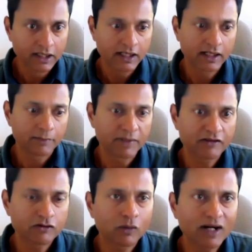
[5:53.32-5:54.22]
Mm-hmm. Um,
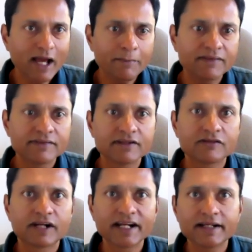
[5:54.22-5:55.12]
so what happens is
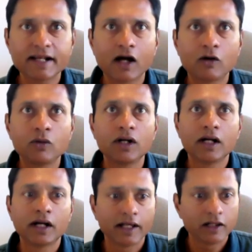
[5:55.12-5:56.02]
right now,
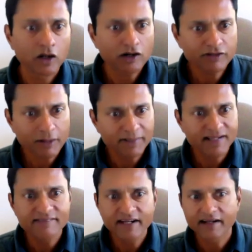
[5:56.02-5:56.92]
a lot of
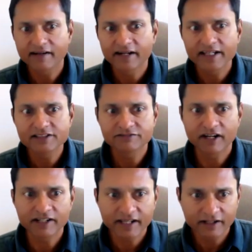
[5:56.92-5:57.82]
companies that had raised
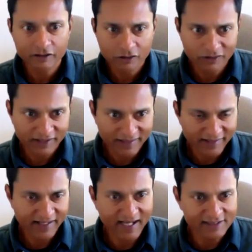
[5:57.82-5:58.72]
funding during the
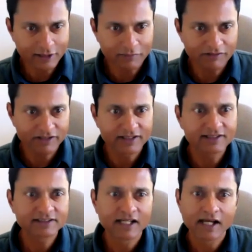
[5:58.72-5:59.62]
last couple of
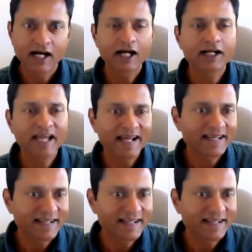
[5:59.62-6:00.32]
years are carrying